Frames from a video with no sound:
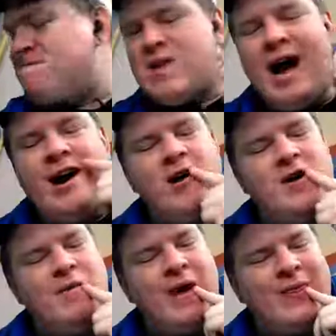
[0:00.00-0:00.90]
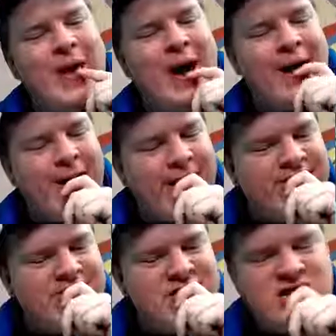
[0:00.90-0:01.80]
I heard about that
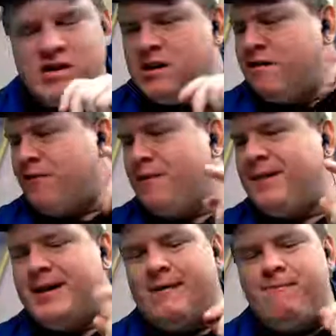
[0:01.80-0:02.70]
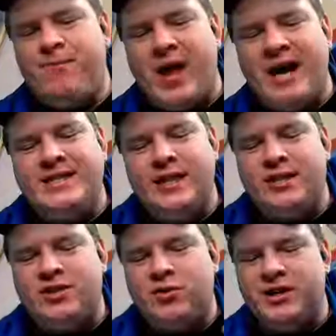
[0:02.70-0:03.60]
from I did a
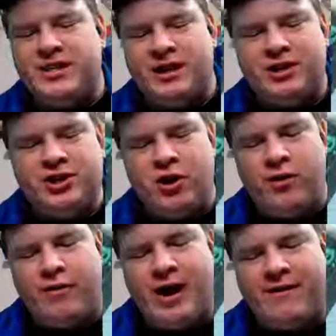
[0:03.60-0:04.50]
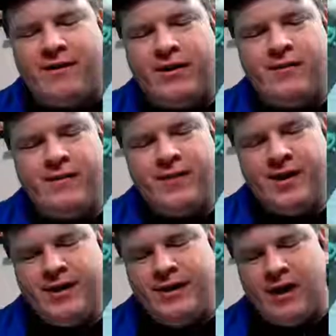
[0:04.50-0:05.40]
storytelling show in Rockford
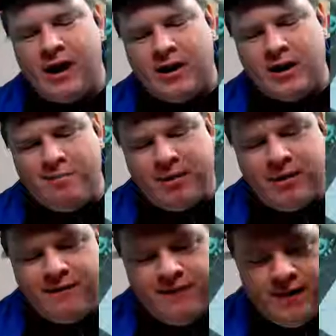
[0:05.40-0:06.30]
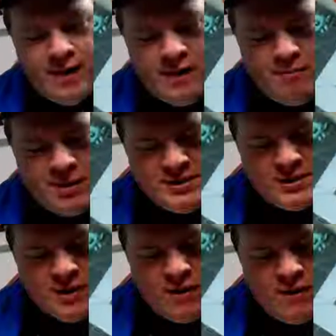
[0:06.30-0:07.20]
a couple of months
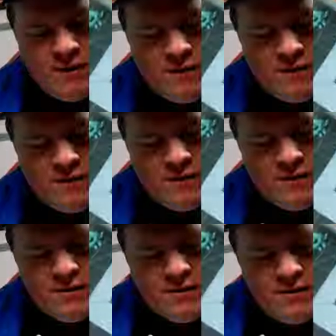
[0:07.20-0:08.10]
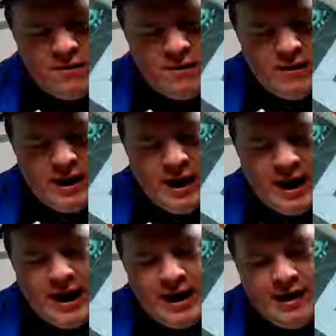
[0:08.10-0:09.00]
ago, and
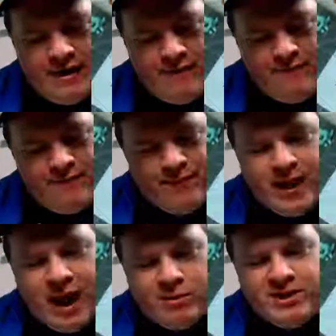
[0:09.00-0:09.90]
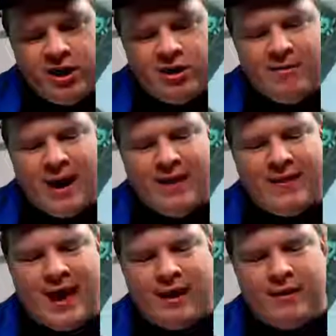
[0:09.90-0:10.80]
I was hearing about it
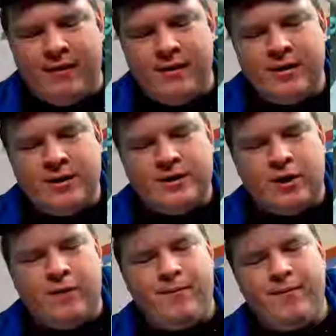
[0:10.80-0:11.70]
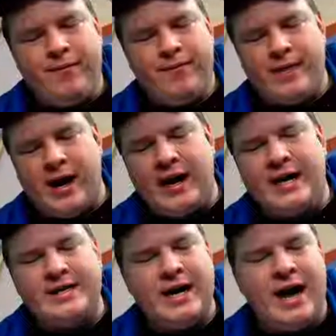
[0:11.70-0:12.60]
then. So I
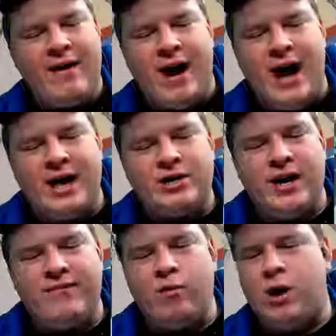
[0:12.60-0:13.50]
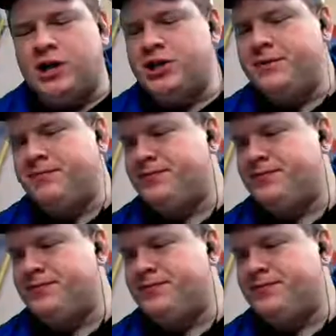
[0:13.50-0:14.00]
guess I actually have to watch it.